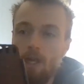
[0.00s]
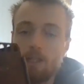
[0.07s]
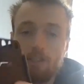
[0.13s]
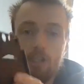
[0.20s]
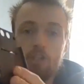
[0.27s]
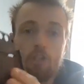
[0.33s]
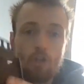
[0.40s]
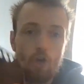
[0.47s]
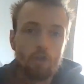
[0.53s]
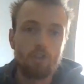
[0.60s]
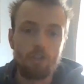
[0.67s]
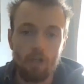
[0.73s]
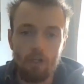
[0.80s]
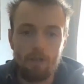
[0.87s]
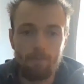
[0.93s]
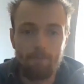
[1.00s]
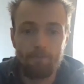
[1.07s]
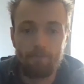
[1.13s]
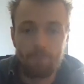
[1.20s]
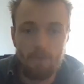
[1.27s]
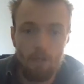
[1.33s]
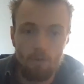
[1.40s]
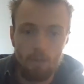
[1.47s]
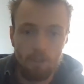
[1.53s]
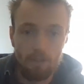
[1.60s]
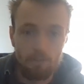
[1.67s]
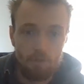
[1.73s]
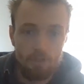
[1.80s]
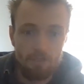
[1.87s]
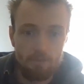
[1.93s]
It doesn't cost a lot. I'll get
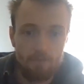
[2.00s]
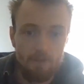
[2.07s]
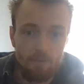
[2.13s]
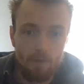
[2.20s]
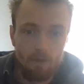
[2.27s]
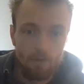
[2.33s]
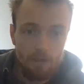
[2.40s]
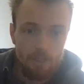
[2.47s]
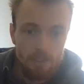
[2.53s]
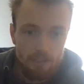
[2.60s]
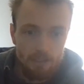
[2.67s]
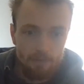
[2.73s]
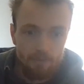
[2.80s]
the price up for you now, guys.